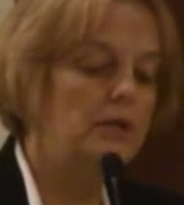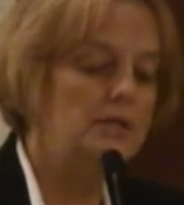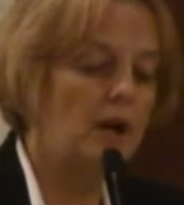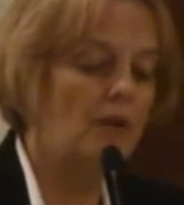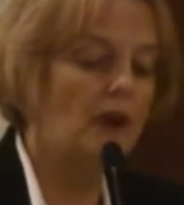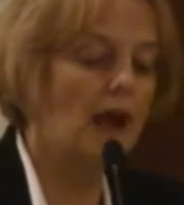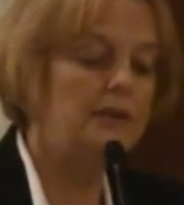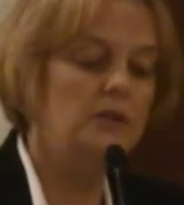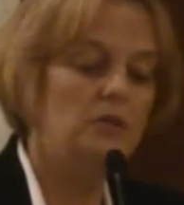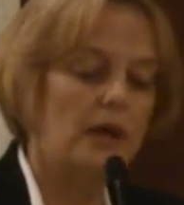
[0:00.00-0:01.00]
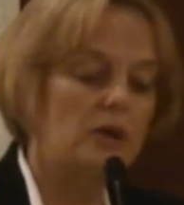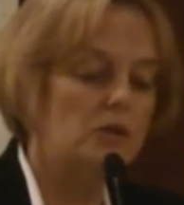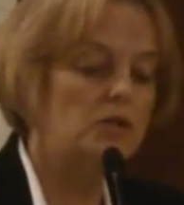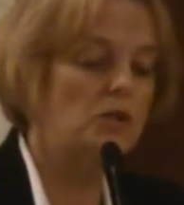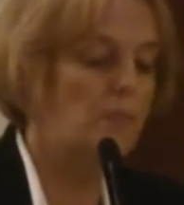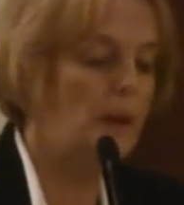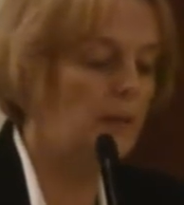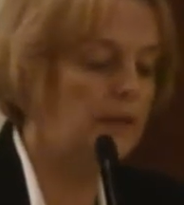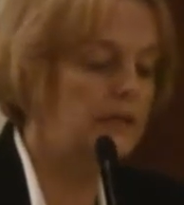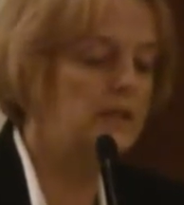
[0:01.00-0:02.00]
release of Katyn records of
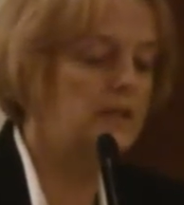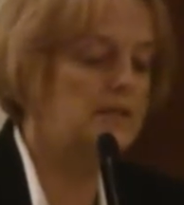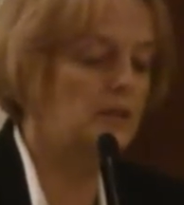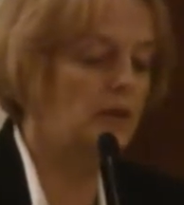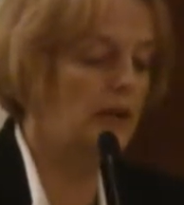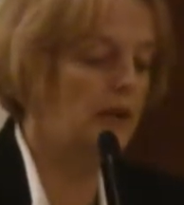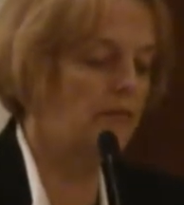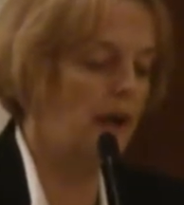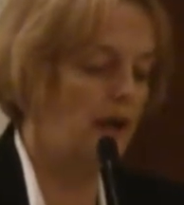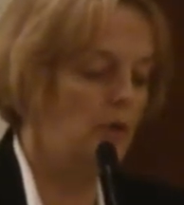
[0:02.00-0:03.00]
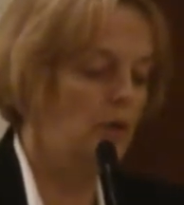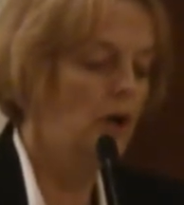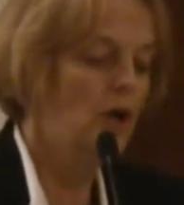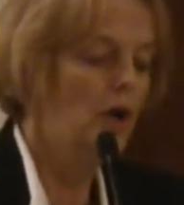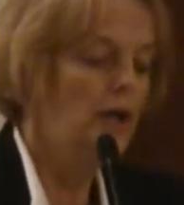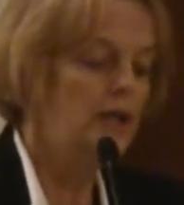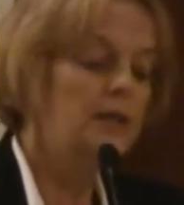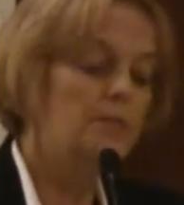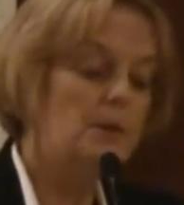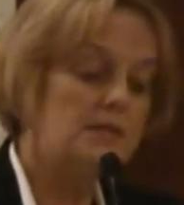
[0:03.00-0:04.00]
permanent historical value in
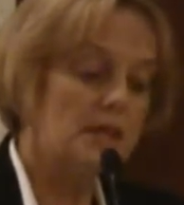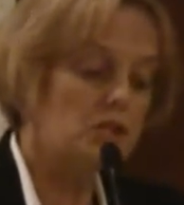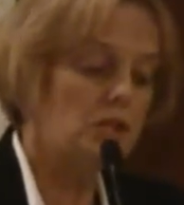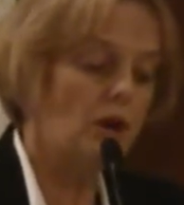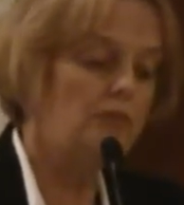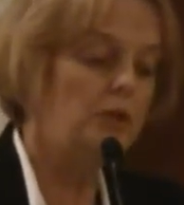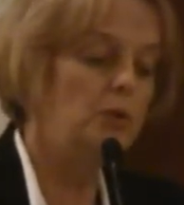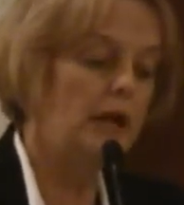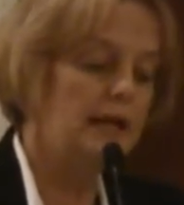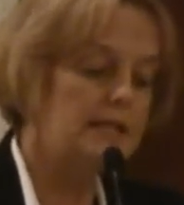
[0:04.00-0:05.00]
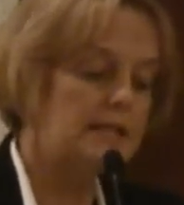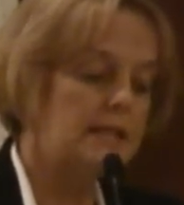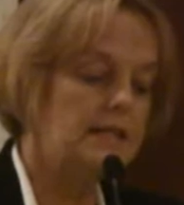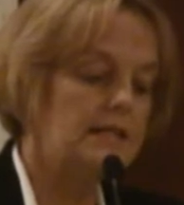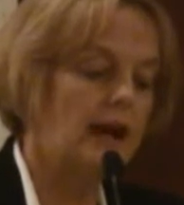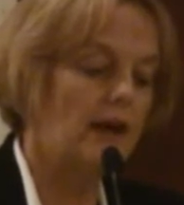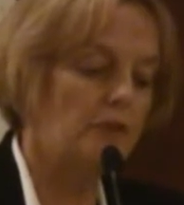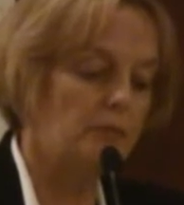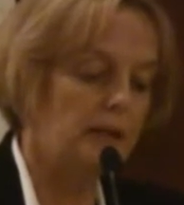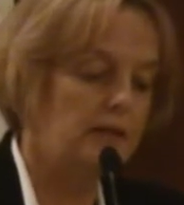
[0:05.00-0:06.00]
the possession of the United States
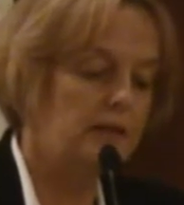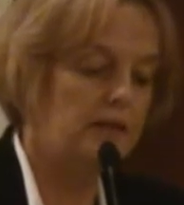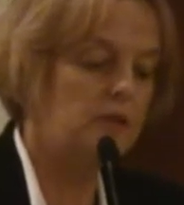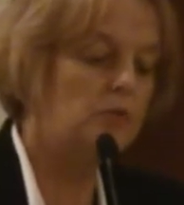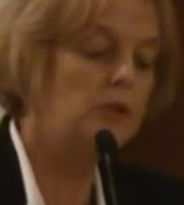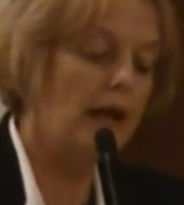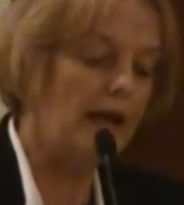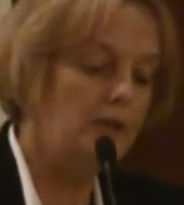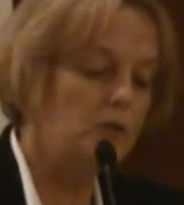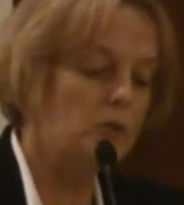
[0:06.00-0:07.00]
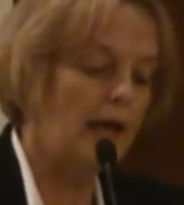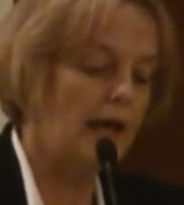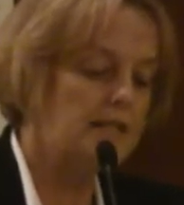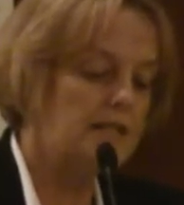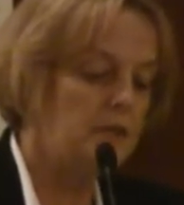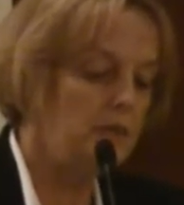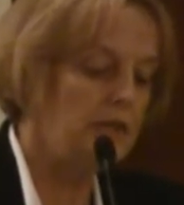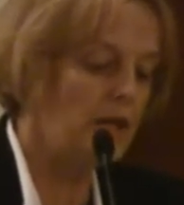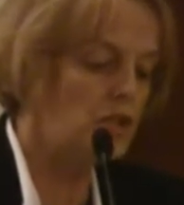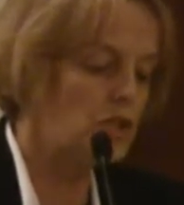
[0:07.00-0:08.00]
government that relate to the
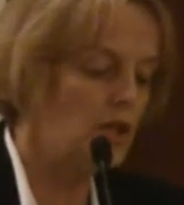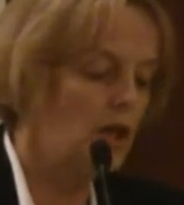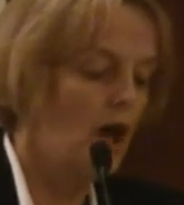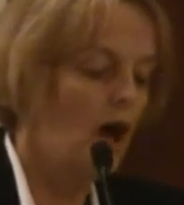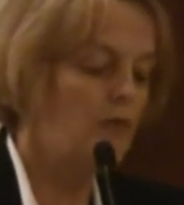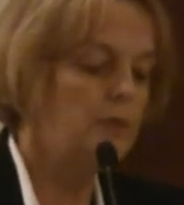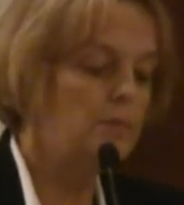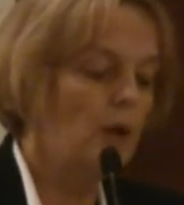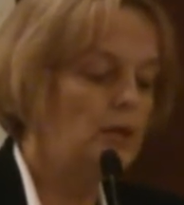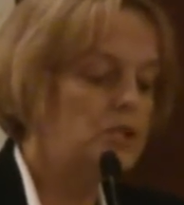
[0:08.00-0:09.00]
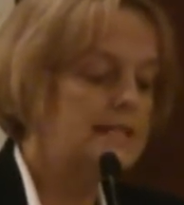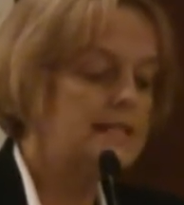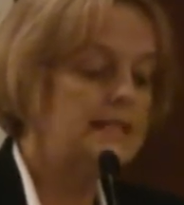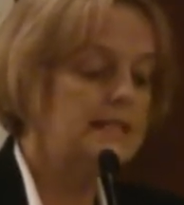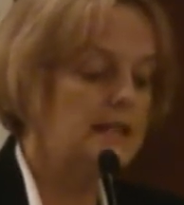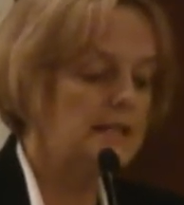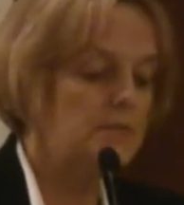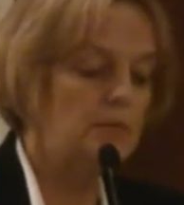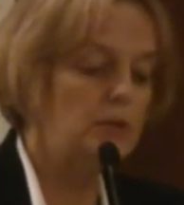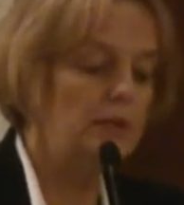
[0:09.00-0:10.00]
extermination of the Polish
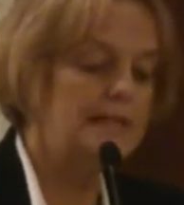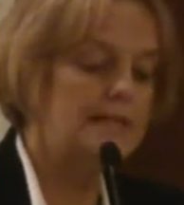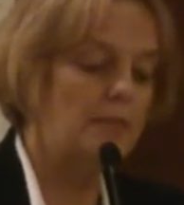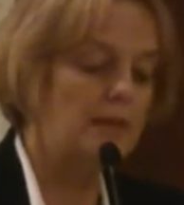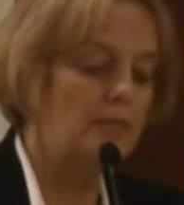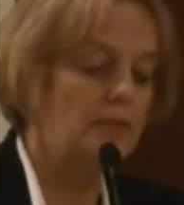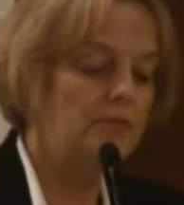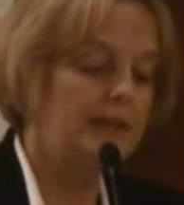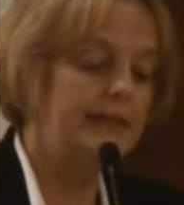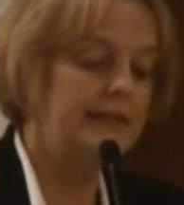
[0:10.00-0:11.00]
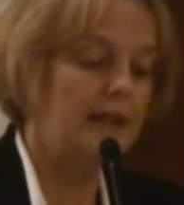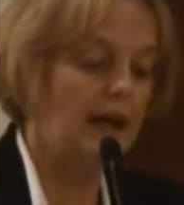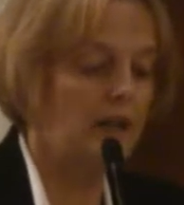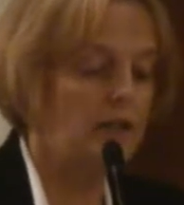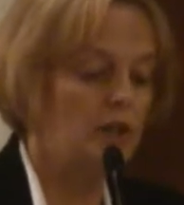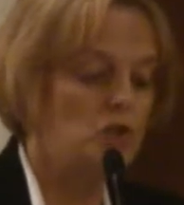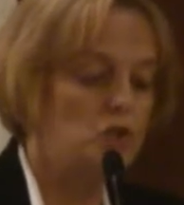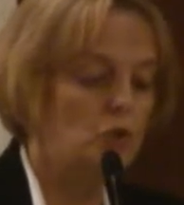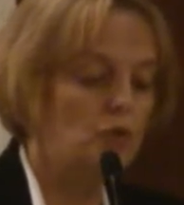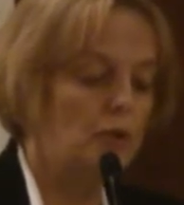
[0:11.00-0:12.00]
citizens between September 39 and
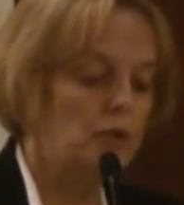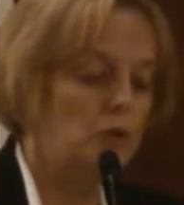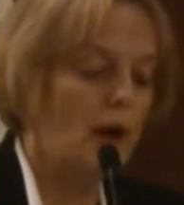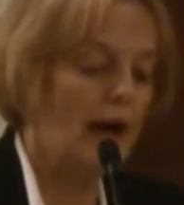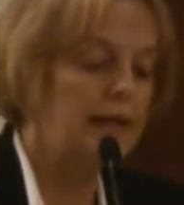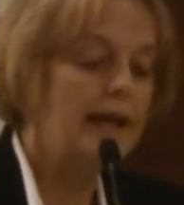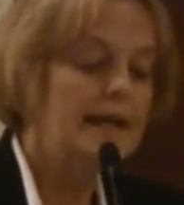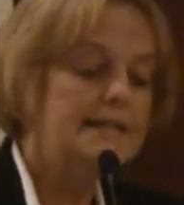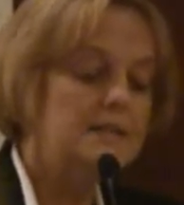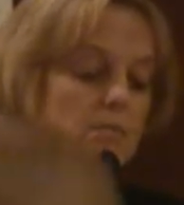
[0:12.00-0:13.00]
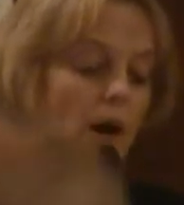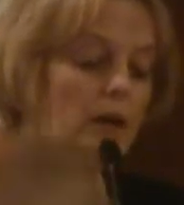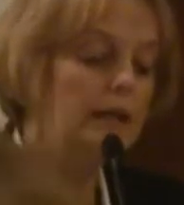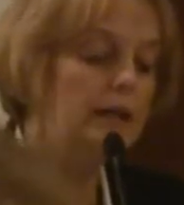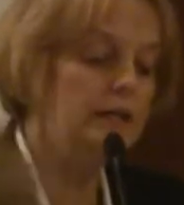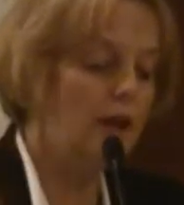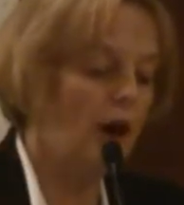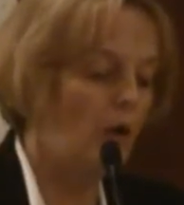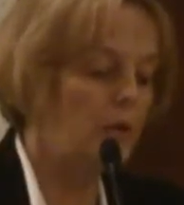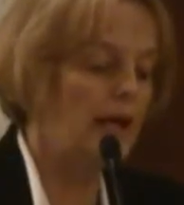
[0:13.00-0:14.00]
June 41, symbolically
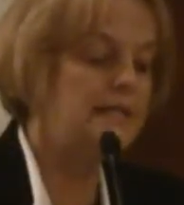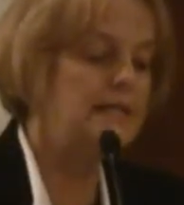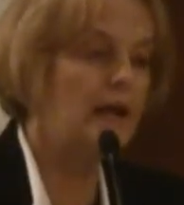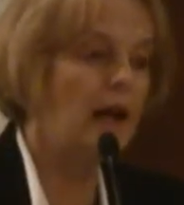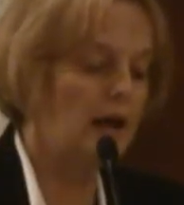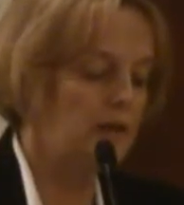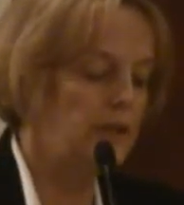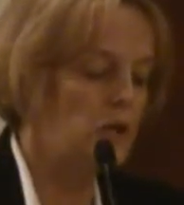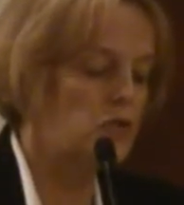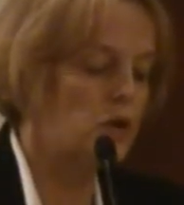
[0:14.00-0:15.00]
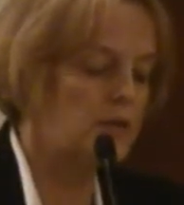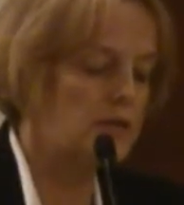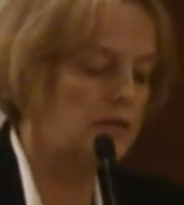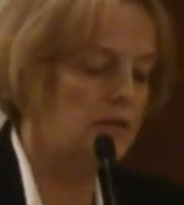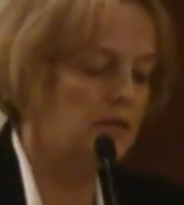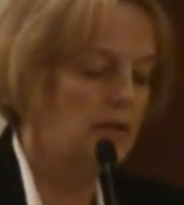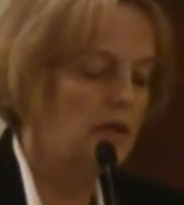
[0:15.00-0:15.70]
known as the Katyn atrocity.